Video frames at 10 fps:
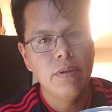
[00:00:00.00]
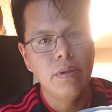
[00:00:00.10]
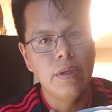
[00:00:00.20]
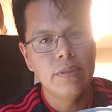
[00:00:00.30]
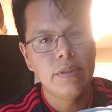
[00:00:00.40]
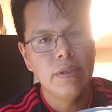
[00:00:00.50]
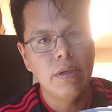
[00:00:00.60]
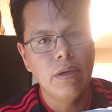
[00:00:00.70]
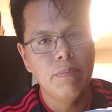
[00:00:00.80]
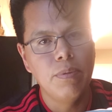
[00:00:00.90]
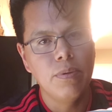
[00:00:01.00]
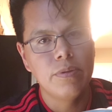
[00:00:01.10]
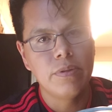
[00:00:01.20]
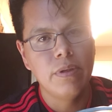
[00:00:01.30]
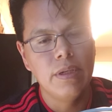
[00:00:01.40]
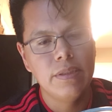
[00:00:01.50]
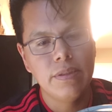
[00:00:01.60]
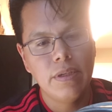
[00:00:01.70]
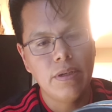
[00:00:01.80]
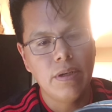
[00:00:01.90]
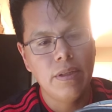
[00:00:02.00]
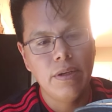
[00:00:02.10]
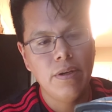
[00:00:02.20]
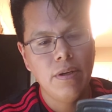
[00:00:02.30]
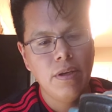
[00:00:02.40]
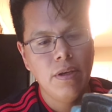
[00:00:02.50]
nuts, the bolts or nuts that are on there,